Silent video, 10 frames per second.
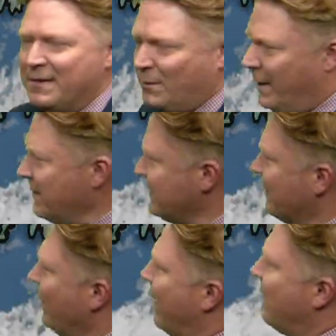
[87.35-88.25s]
So here's this
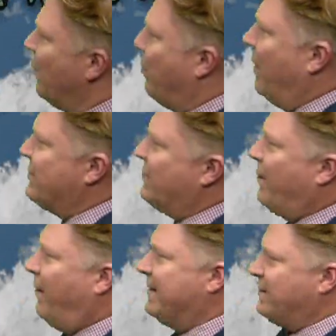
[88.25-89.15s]
little area of low pressure
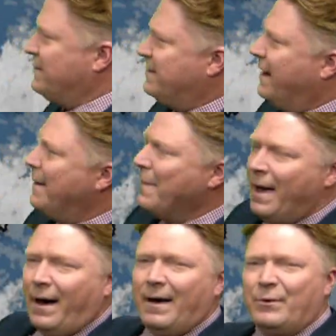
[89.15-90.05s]
across our state.
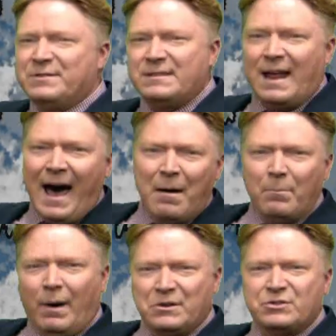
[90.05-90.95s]
Uh, uh, there's not
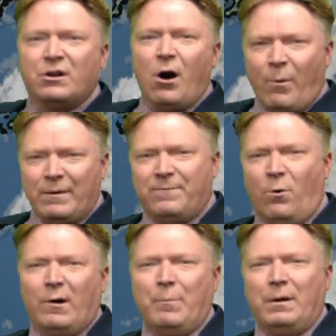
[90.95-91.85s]
much going
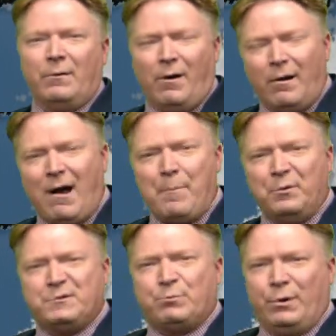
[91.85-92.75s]
for it, but there are a couple
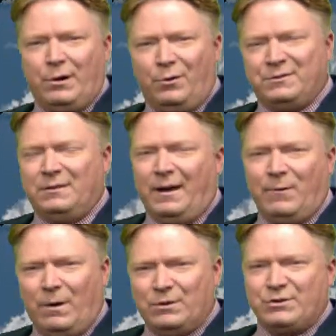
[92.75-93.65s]
of sprinkles and
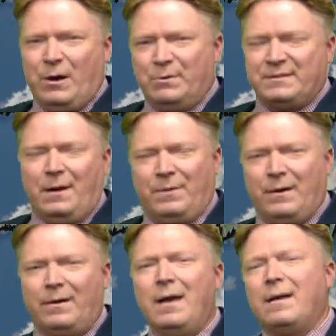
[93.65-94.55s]
light rain showers out
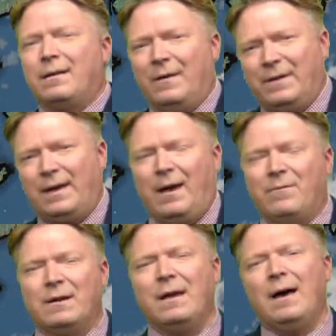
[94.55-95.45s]
there. Nothing
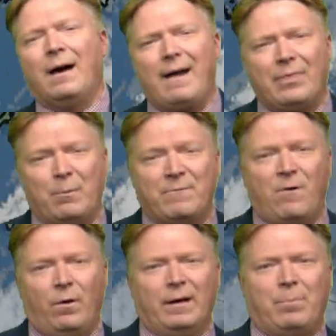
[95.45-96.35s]
heavy. Again, they'll be
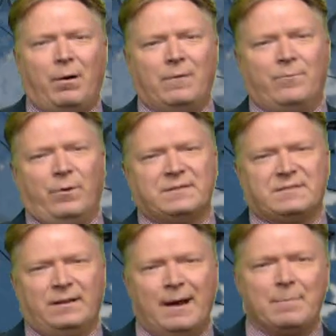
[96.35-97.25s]
falling apart for us
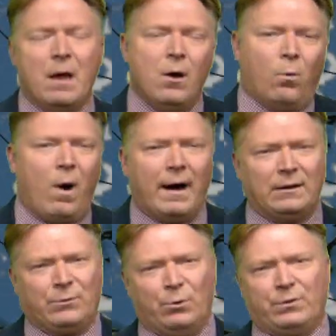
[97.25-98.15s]
tonight. Walking
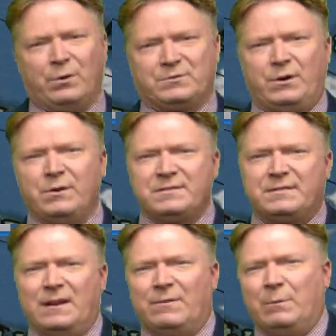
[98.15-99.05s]
you through it though. So here's this
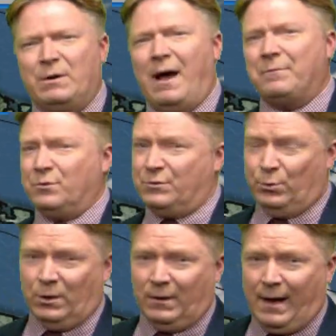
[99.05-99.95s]
evening. We after
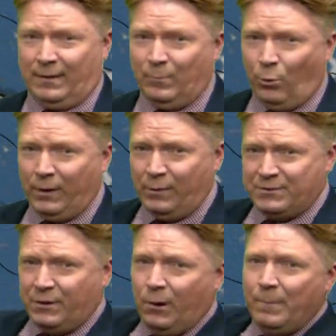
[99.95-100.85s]
two o'clock in the morning or
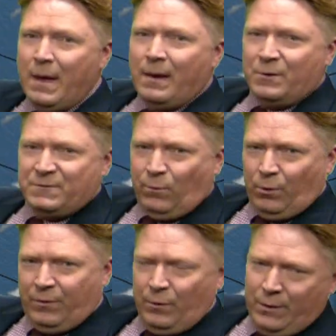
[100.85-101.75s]
so. Here's
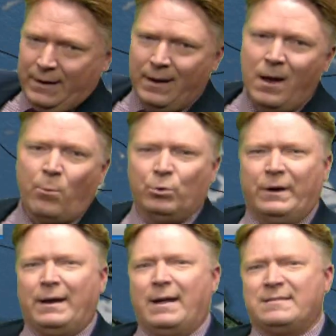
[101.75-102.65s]
4:30. We're
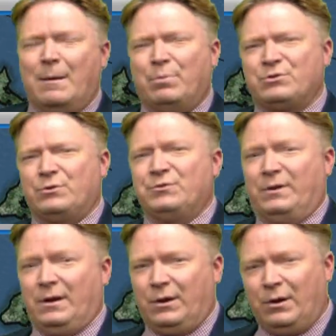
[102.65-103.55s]
looking at temperatures
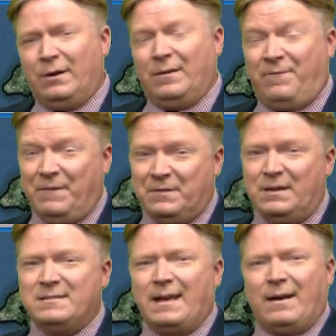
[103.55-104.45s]
looking good in the
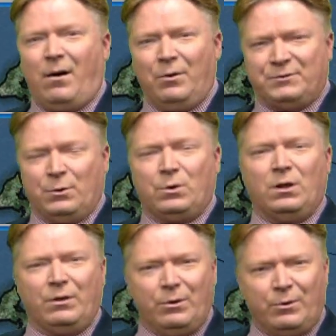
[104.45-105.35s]
50s and also
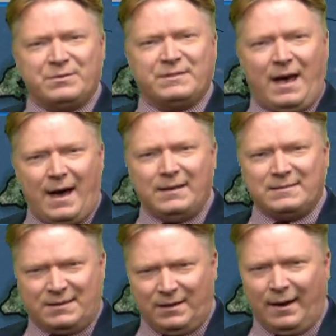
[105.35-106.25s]
clearer skies
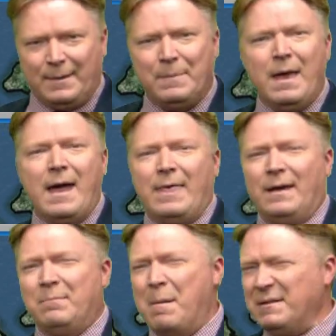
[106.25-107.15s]
tonight. And
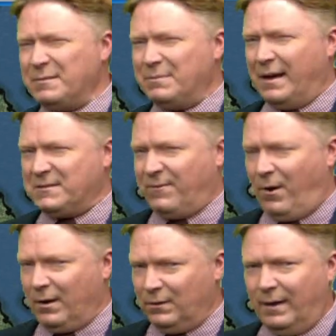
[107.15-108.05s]
then maybe some dense
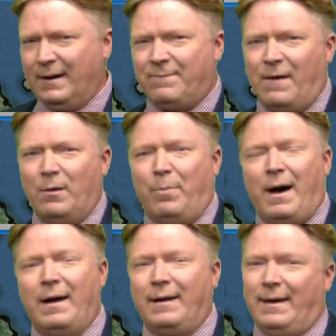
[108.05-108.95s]
fog late, followed
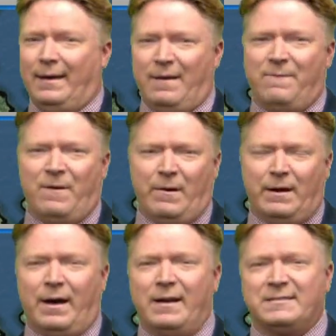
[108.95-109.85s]
by again a very
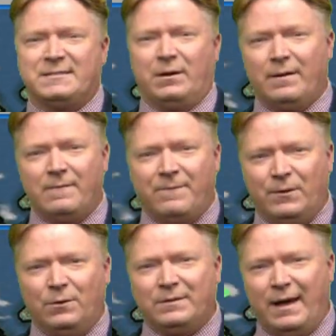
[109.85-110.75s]
nice
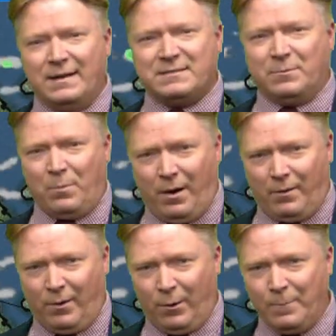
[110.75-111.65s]
sun-filled day
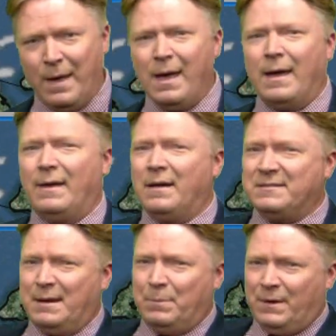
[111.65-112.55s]
tomorrow. And then the
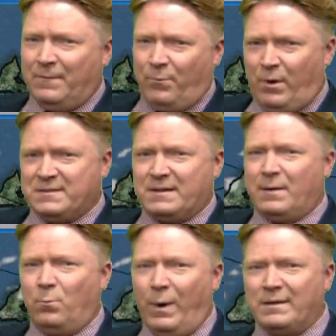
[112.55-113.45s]
same thing for us
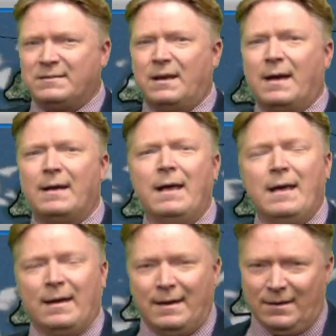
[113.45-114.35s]
on Wednesday
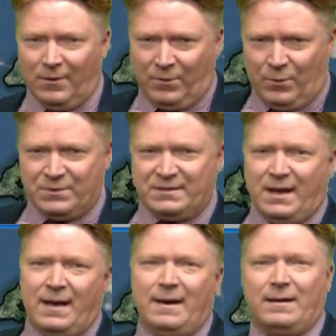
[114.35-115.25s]
into
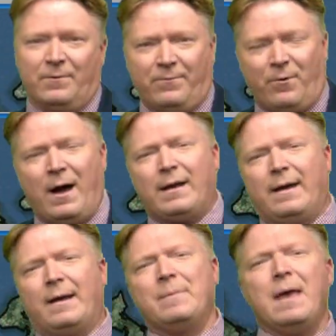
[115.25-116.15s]
Thursday into
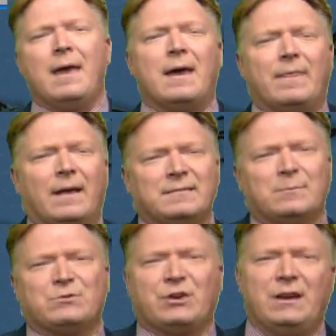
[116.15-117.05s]
Friday, and then
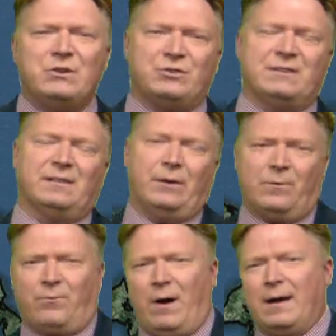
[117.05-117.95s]
some changes later
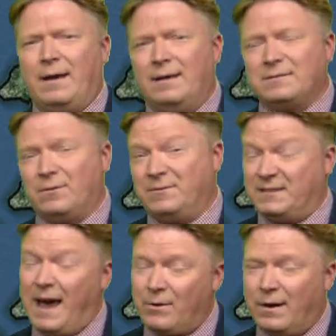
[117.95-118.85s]
Friday into
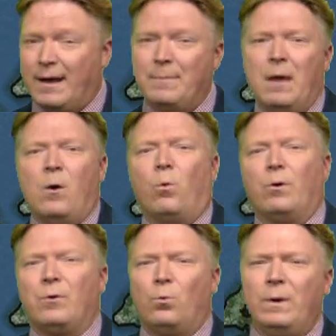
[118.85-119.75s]
Saturday,
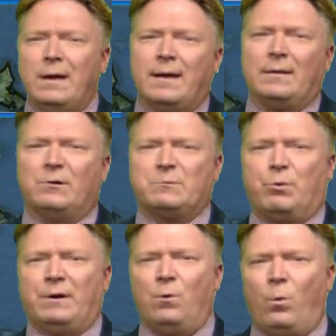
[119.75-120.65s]
where the week weekend looks
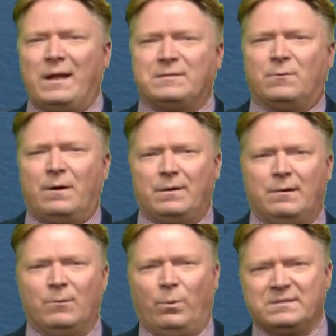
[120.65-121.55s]
pretty wet around
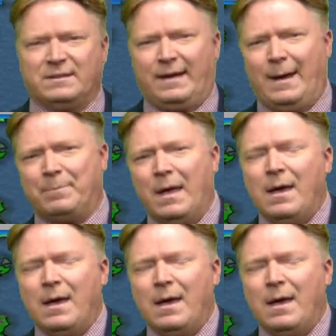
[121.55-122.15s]
here once again.